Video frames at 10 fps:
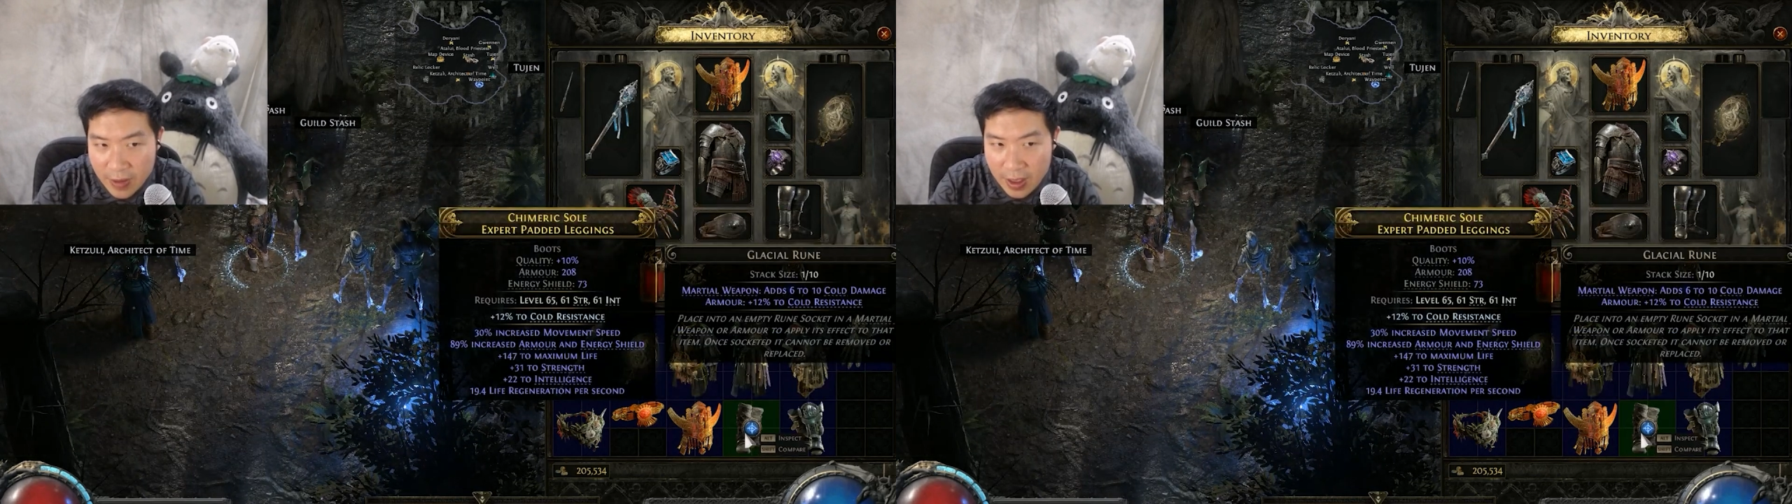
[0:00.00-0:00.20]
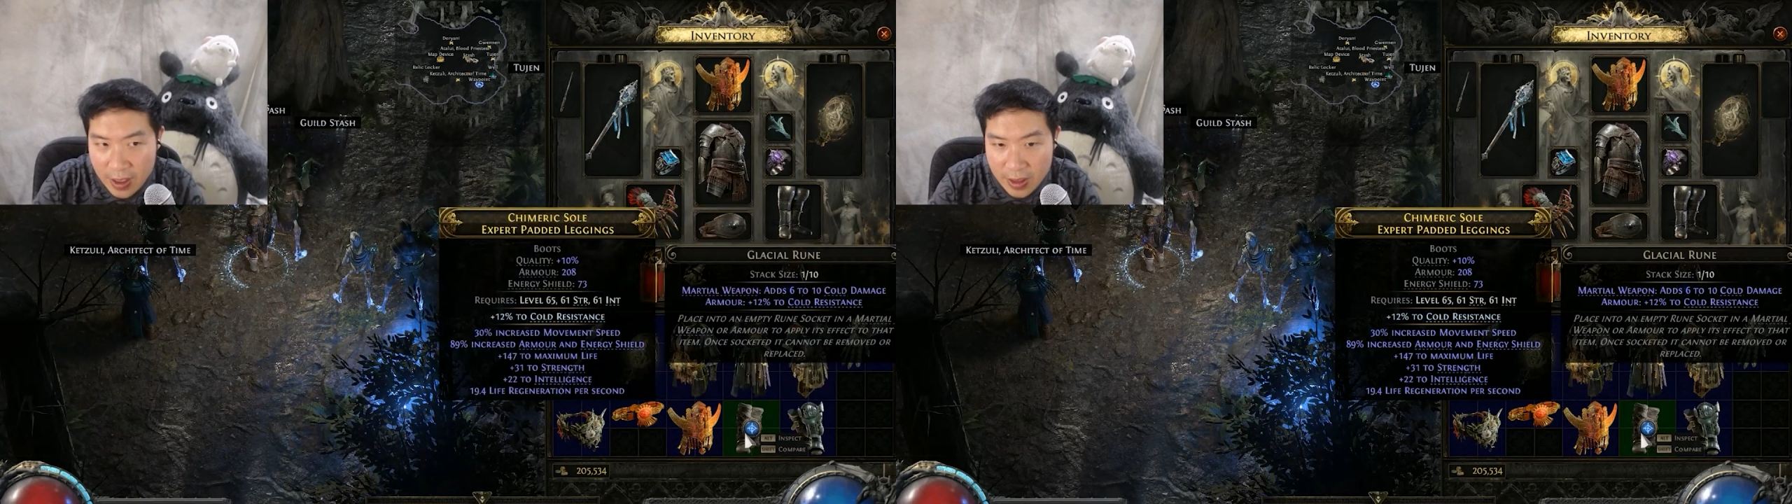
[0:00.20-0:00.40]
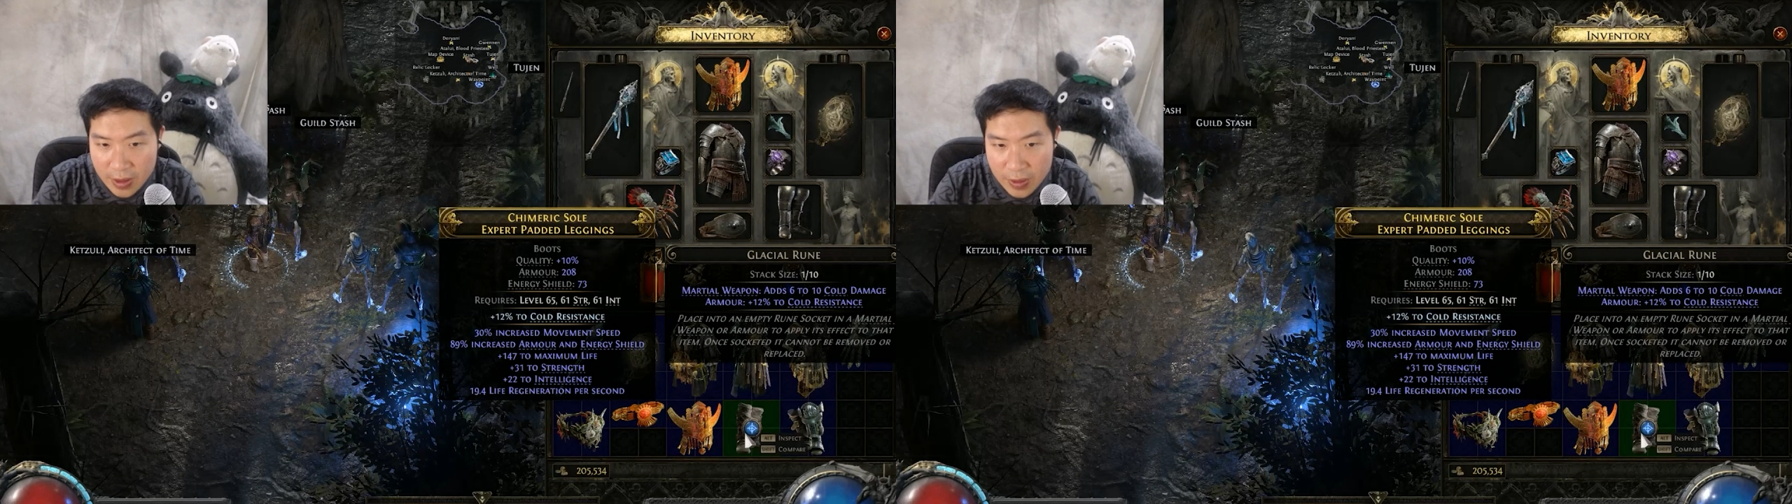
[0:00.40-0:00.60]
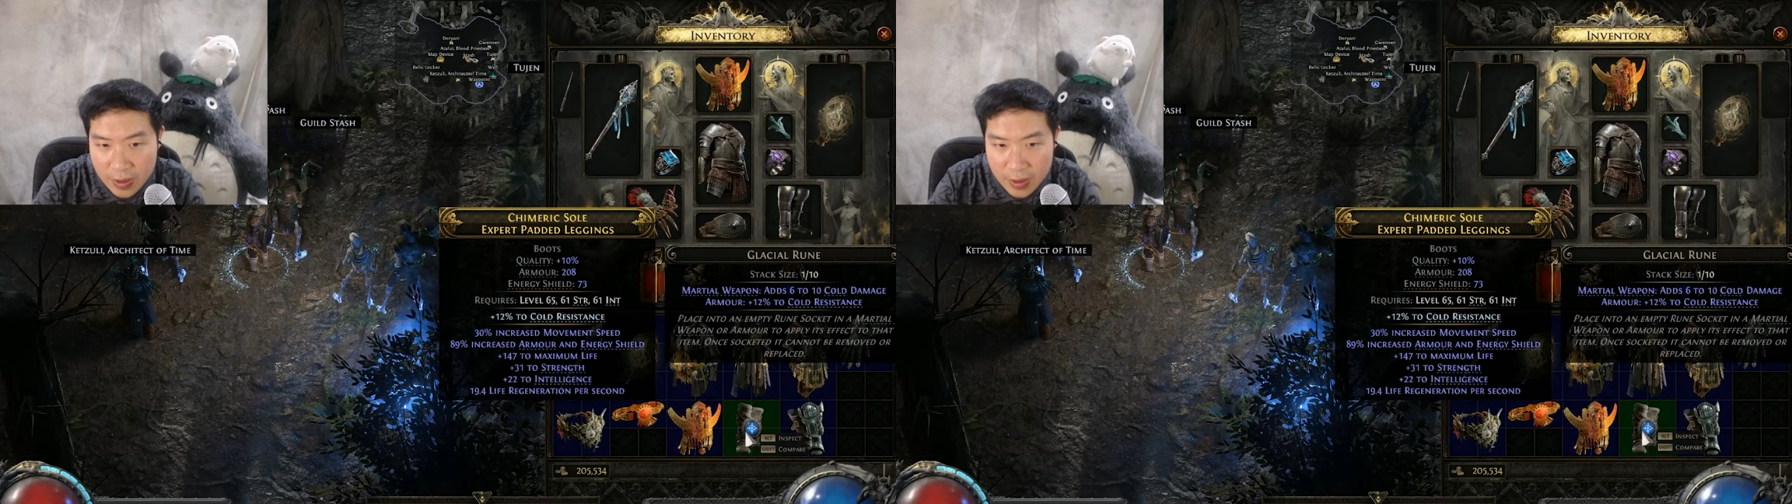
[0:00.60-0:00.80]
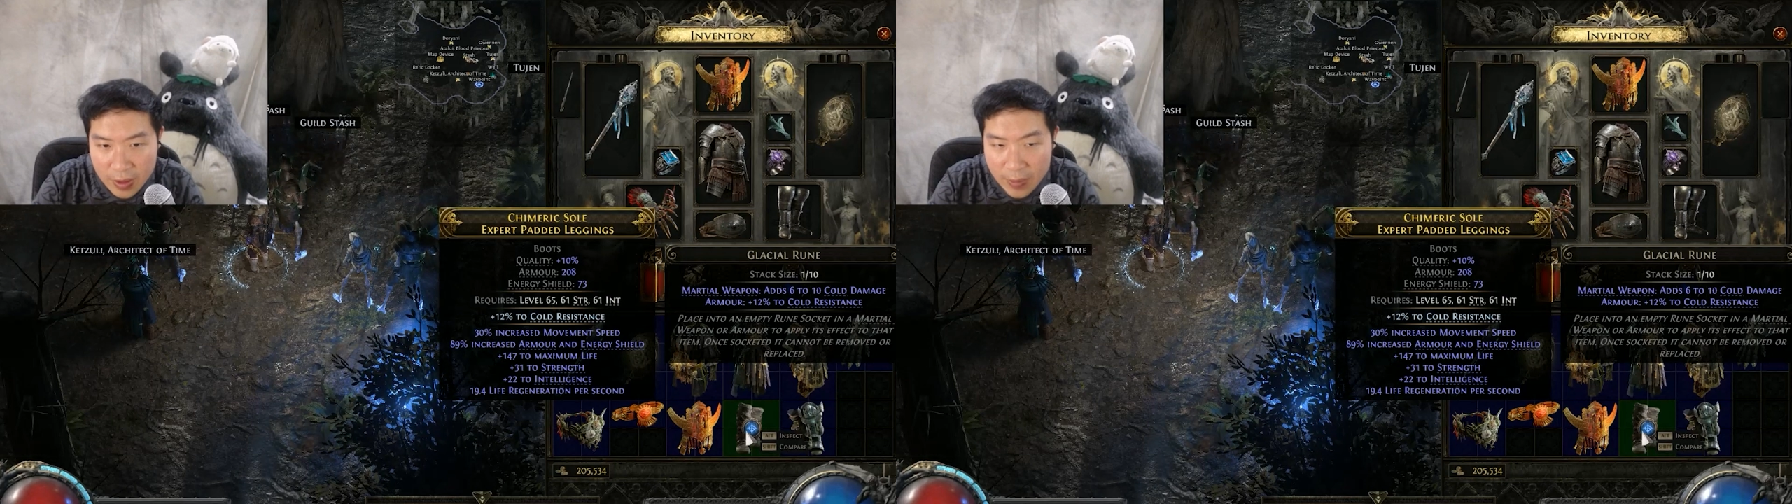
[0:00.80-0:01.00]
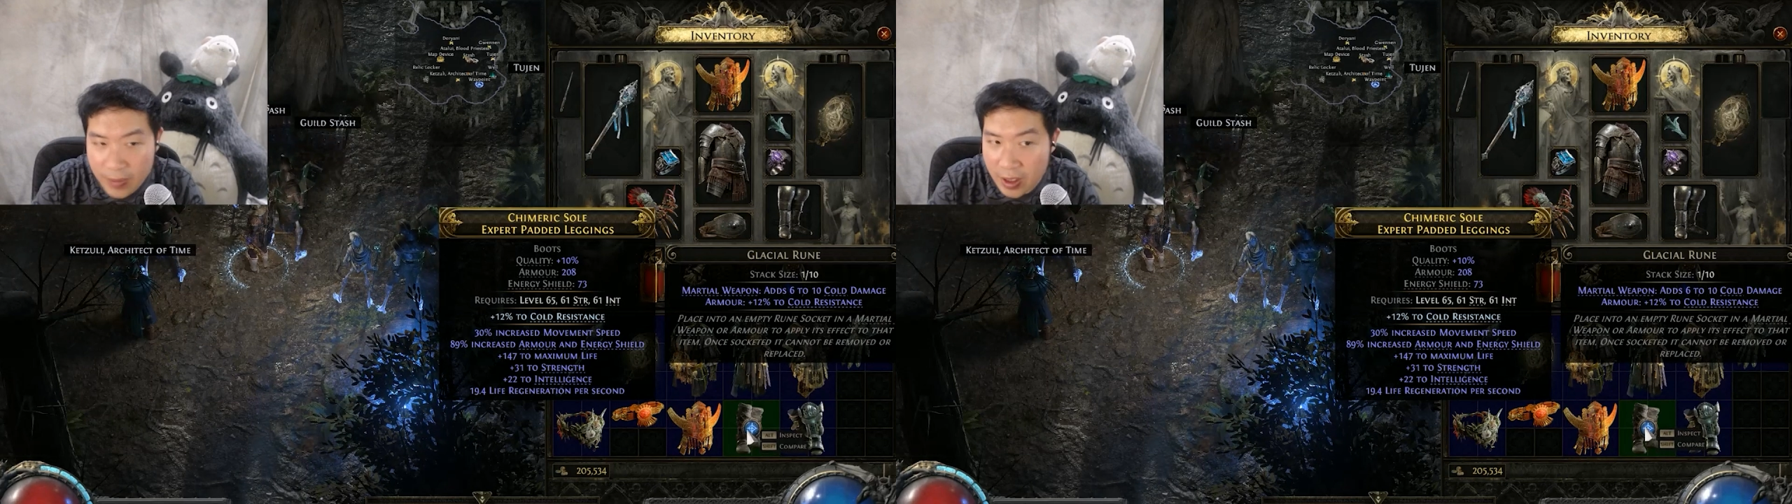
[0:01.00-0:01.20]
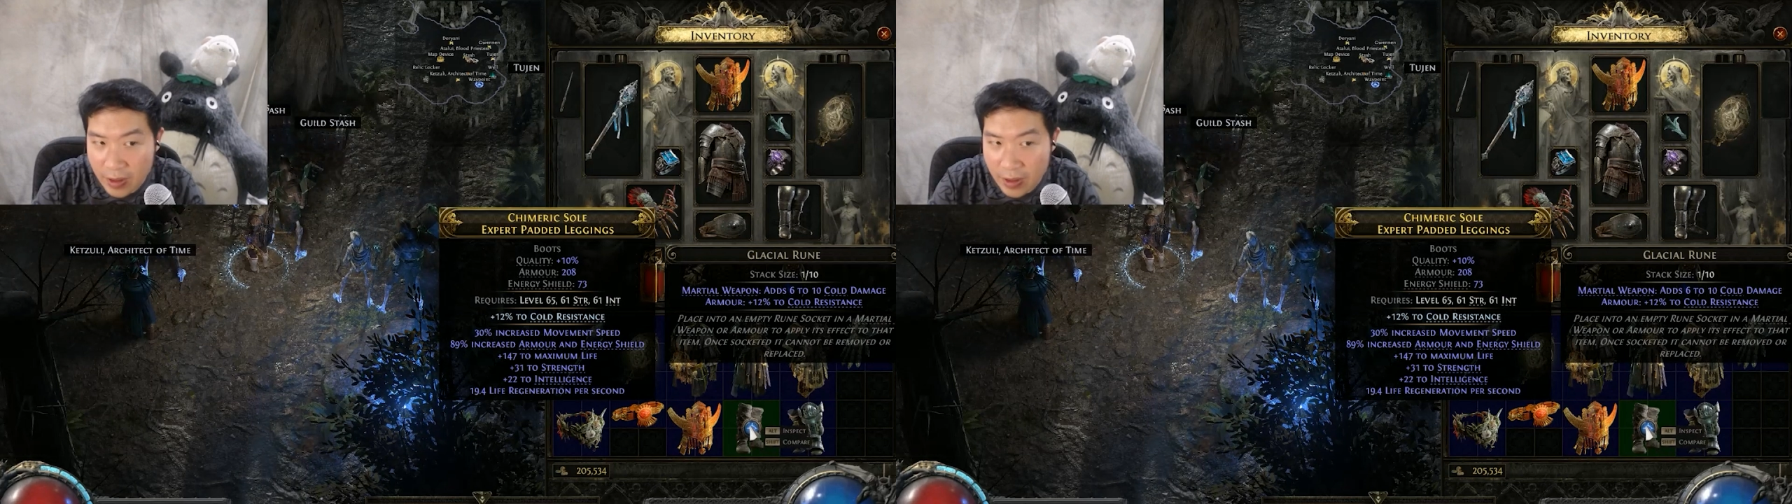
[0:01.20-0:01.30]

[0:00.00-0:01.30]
and a bit